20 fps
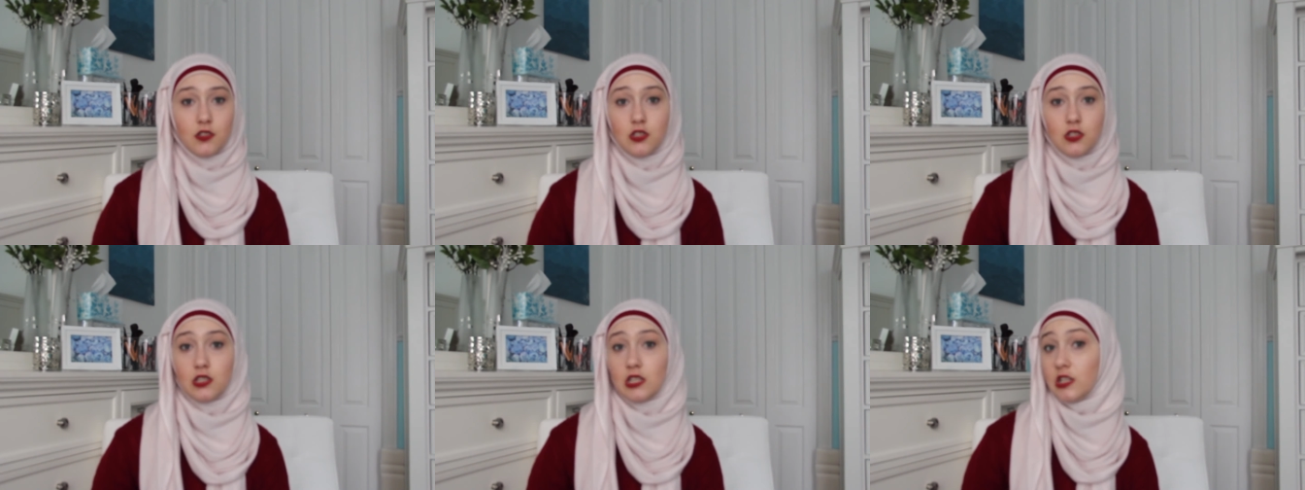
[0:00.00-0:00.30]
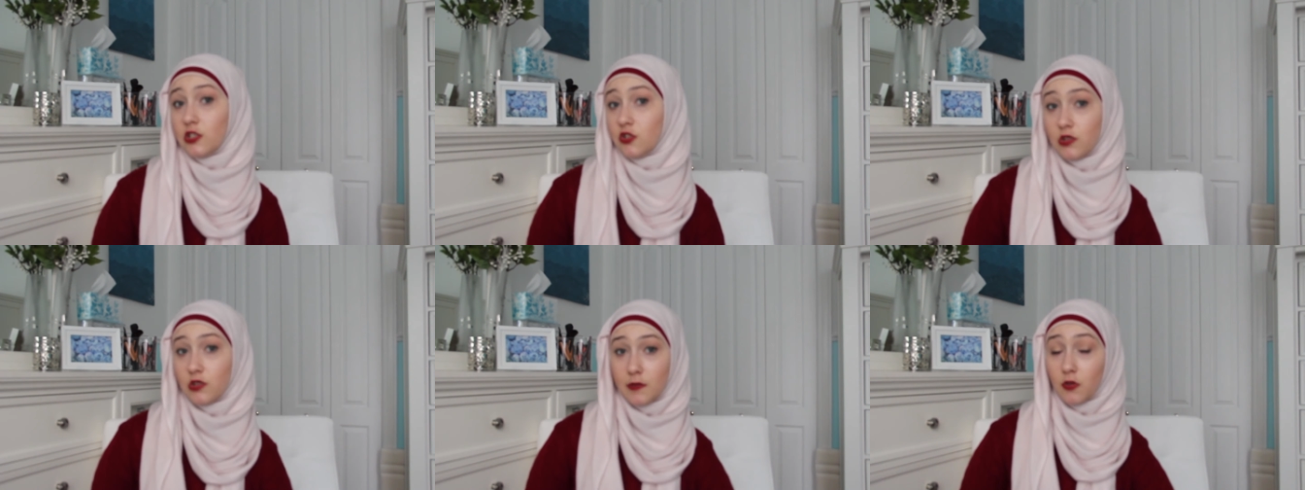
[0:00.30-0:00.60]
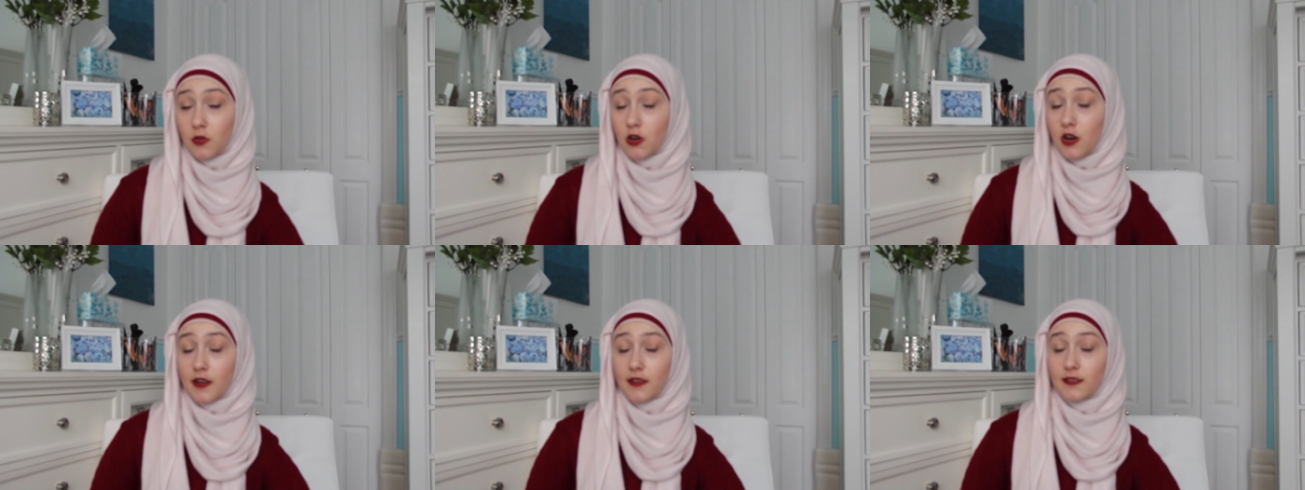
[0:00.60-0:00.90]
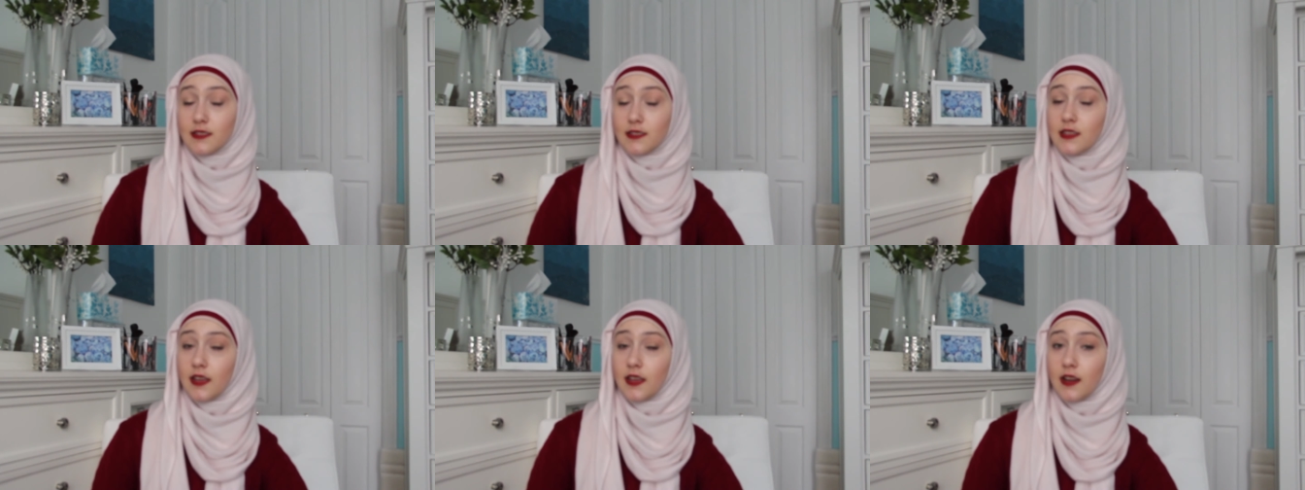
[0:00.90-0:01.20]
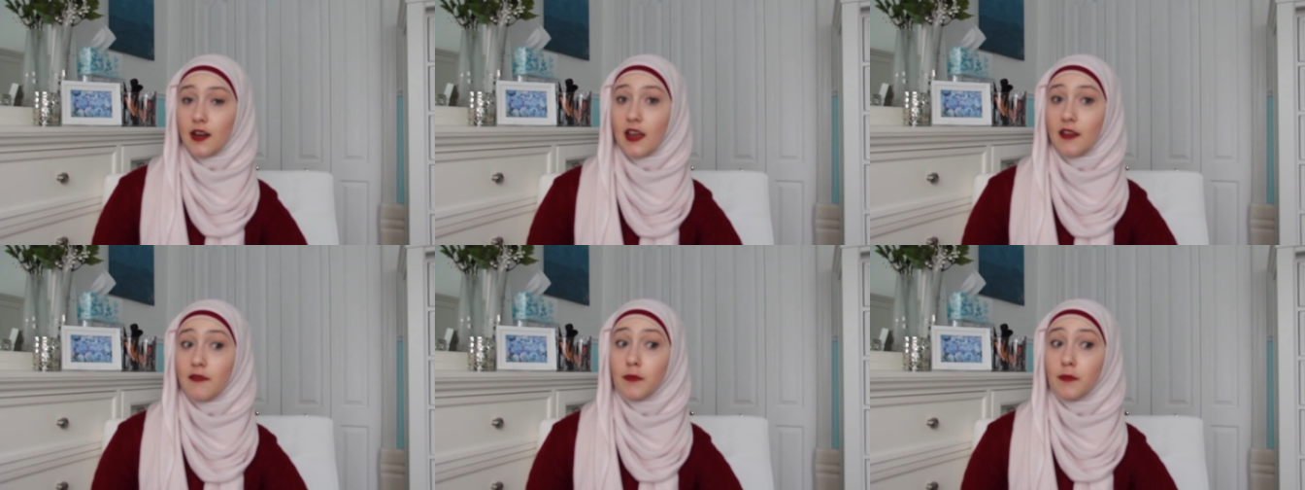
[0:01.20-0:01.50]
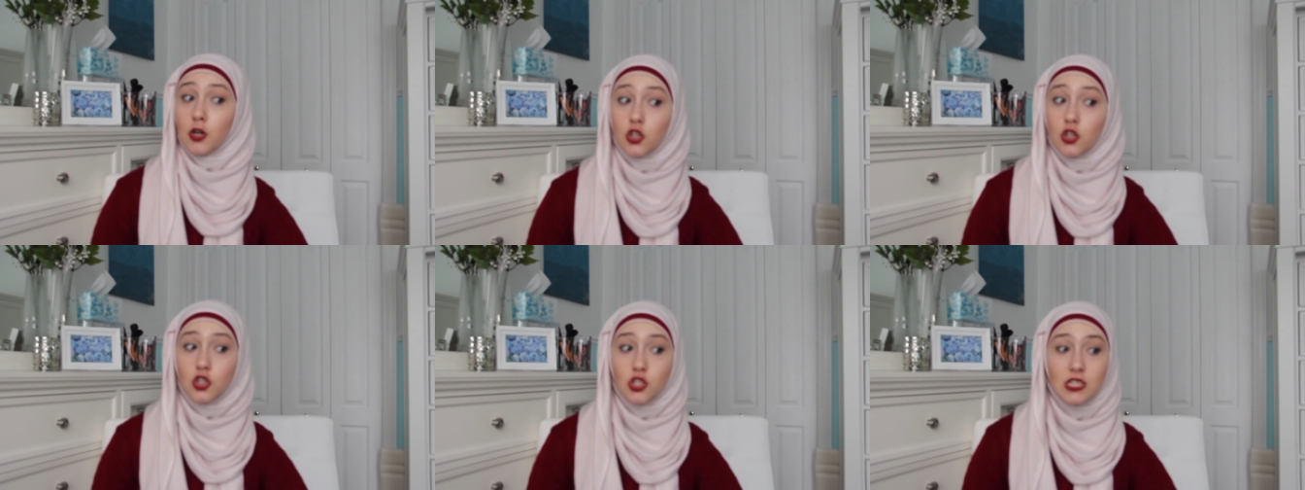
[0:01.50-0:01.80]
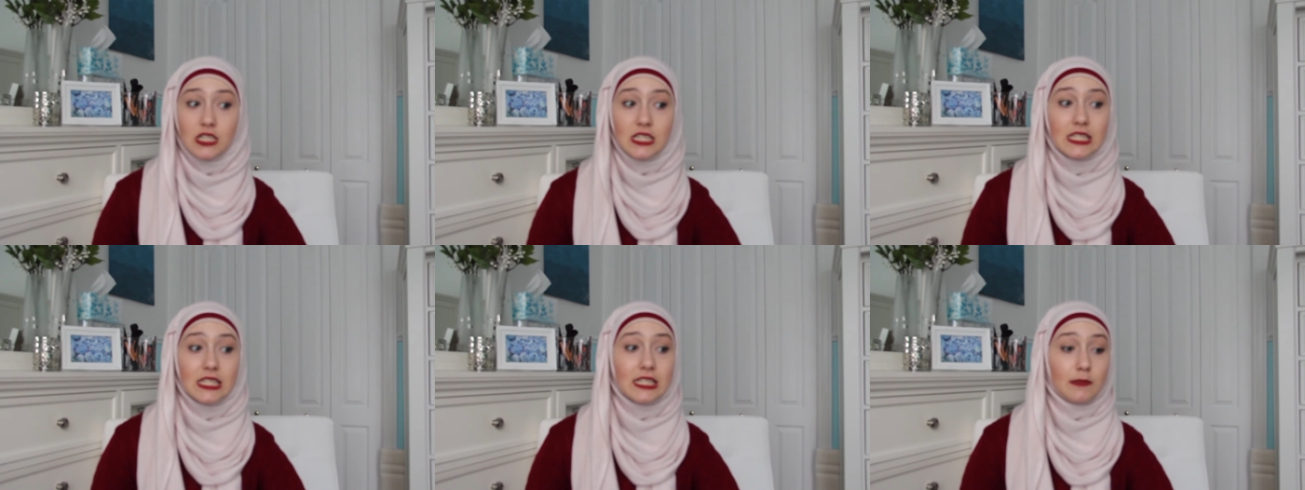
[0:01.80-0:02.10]
tea tree products that I've
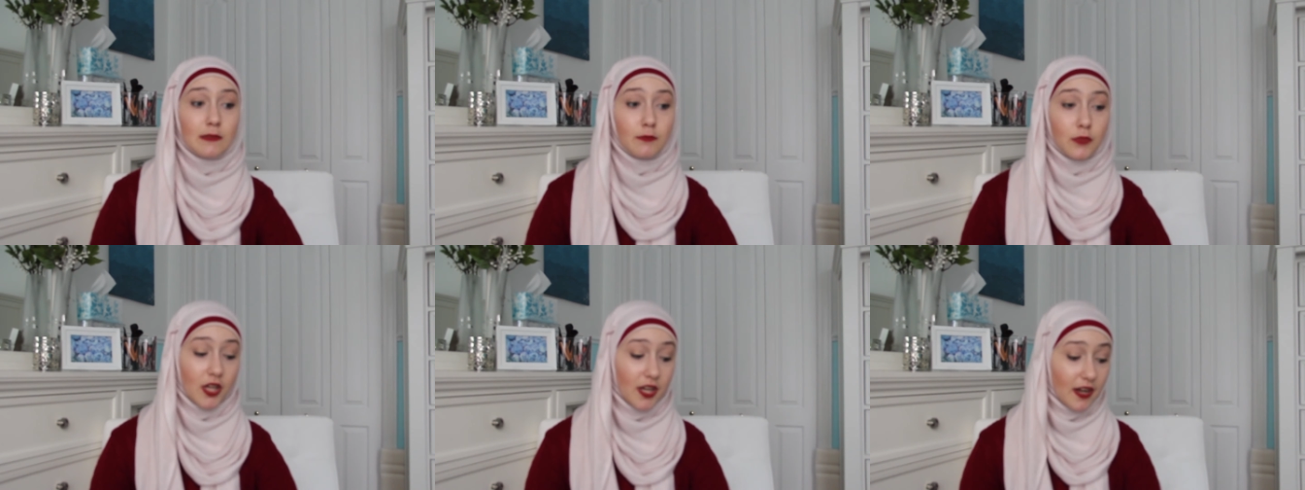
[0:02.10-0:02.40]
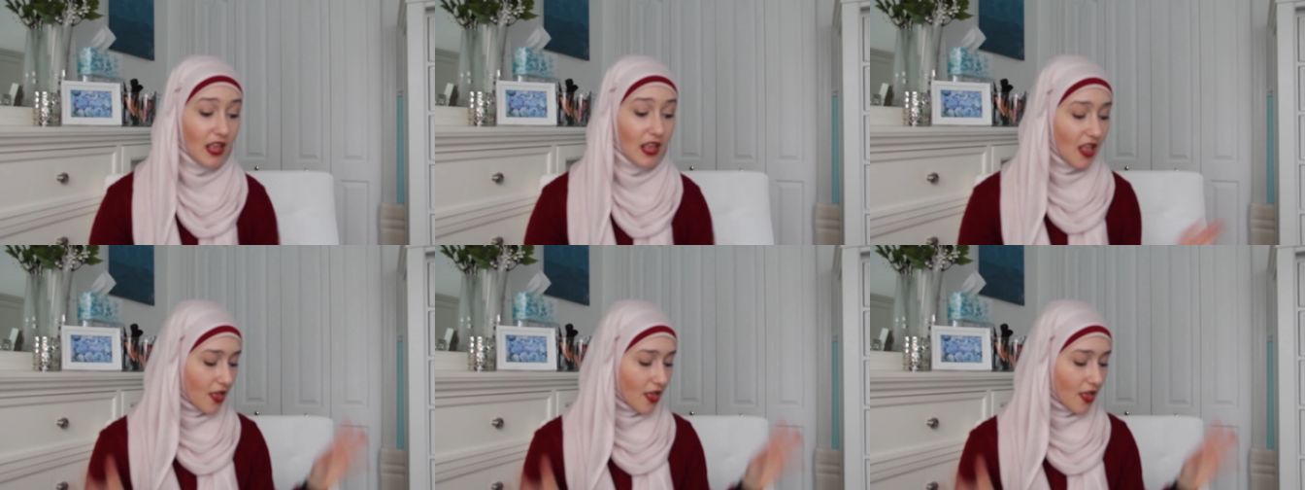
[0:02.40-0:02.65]
purchased, but